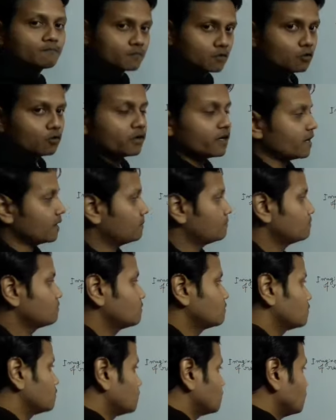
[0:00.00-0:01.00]
Okay,
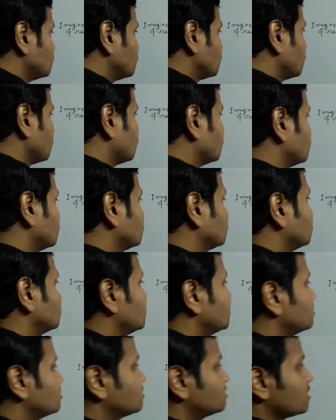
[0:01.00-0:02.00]

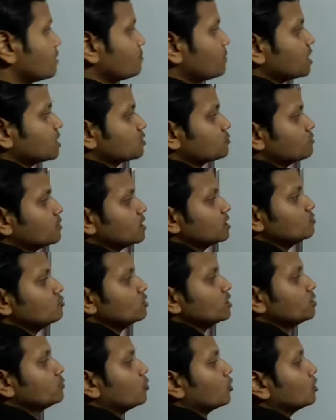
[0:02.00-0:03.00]
this is the mass per
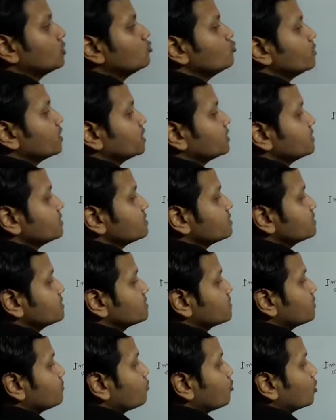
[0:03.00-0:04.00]
unit volume and this
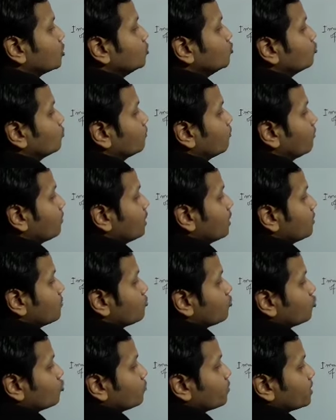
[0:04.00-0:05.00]
is the volume.
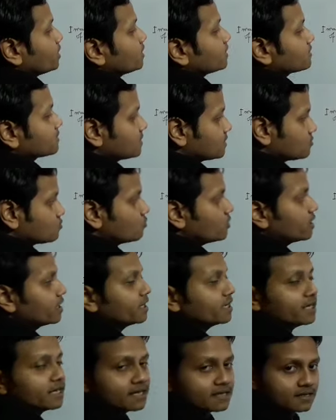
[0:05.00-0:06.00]
4 pi x square
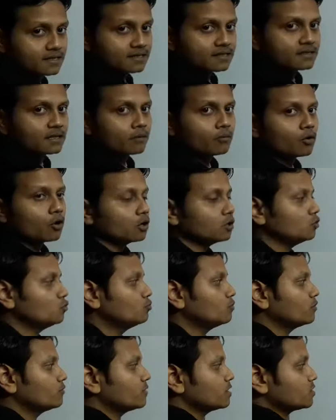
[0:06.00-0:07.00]
dx is the
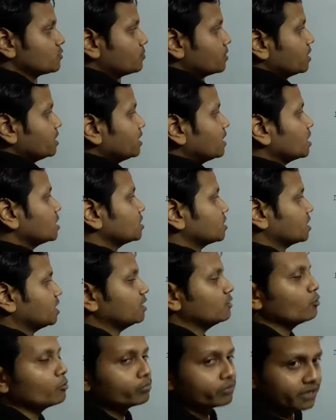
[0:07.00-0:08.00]
volume of a spherical
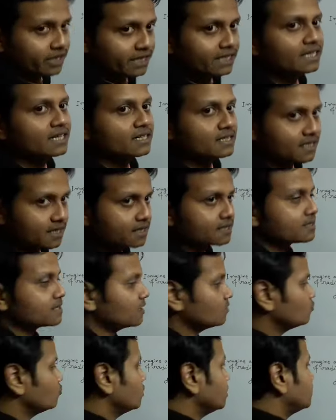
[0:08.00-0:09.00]
shell of radius x
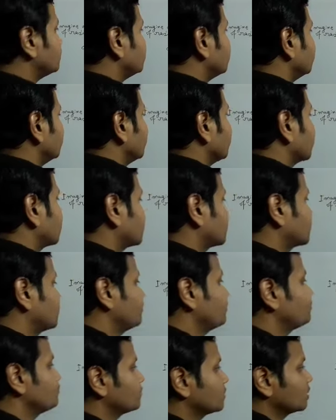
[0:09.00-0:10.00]
and width
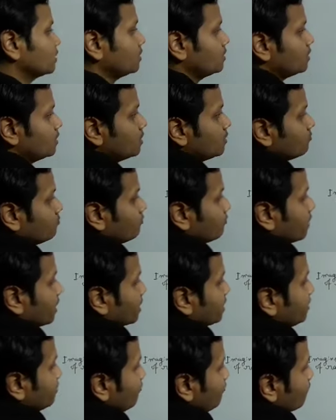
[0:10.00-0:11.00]
dx
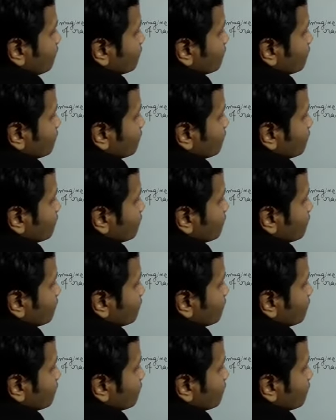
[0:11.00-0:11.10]
by